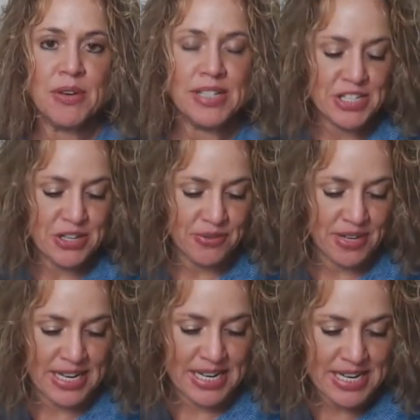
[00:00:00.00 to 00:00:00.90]
I'm going to
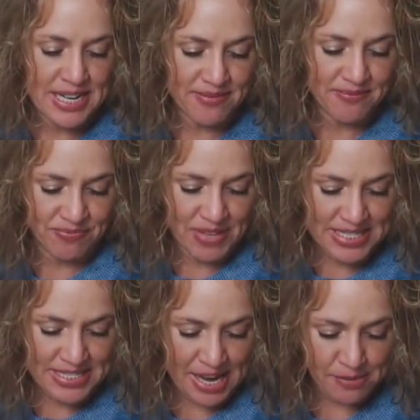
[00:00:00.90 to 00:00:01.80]
read
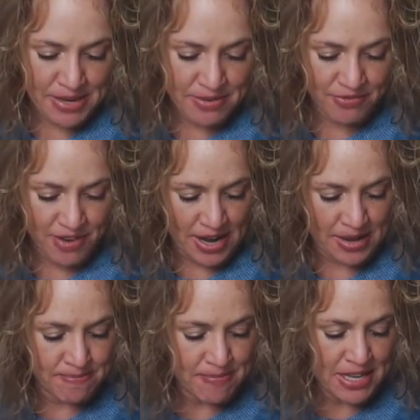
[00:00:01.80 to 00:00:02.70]
a segment
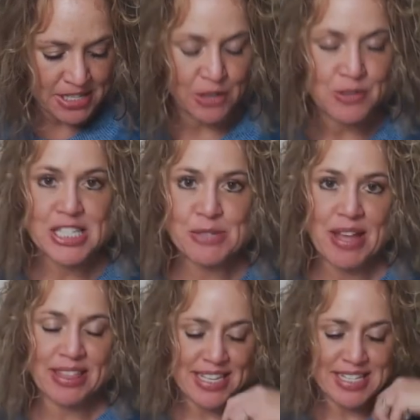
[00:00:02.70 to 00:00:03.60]
from Don't
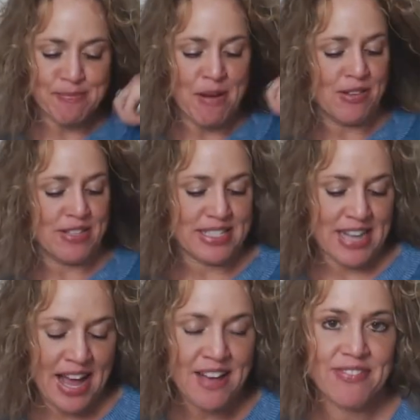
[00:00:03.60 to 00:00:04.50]
Sweat the Small
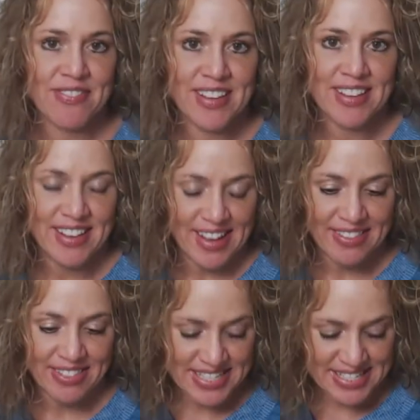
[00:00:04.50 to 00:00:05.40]
Stuff.
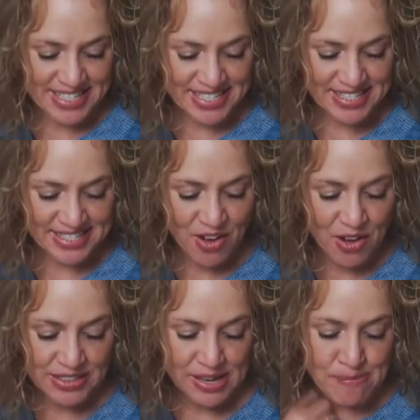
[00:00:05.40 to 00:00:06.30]
And this is
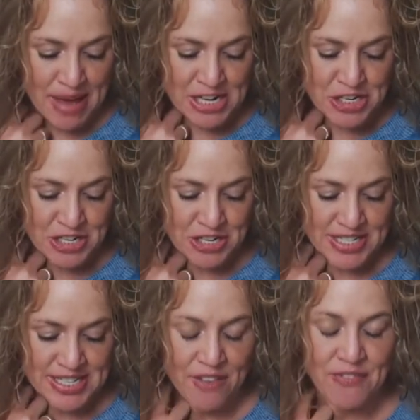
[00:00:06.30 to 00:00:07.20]
called Imagine
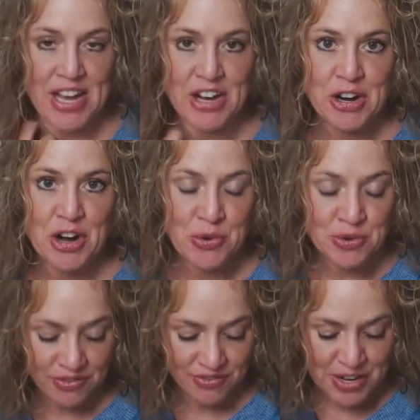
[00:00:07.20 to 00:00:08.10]
Yourself at Your
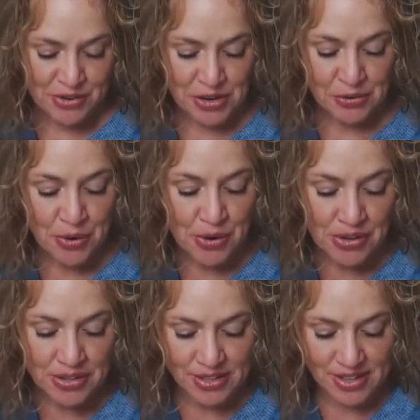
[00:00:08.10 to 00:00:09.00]
Own
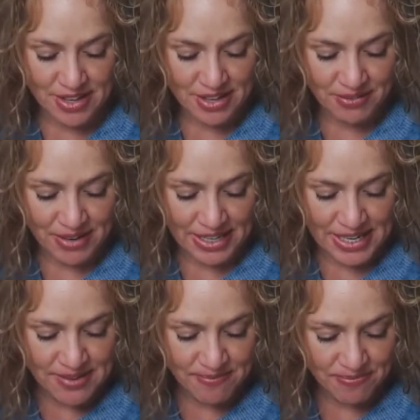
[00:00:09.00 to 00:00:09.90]
Funeral.
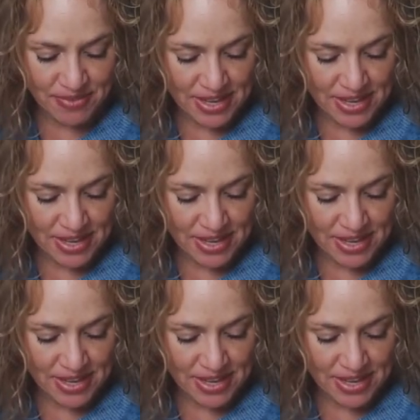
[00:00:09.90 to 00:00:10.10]
Ready?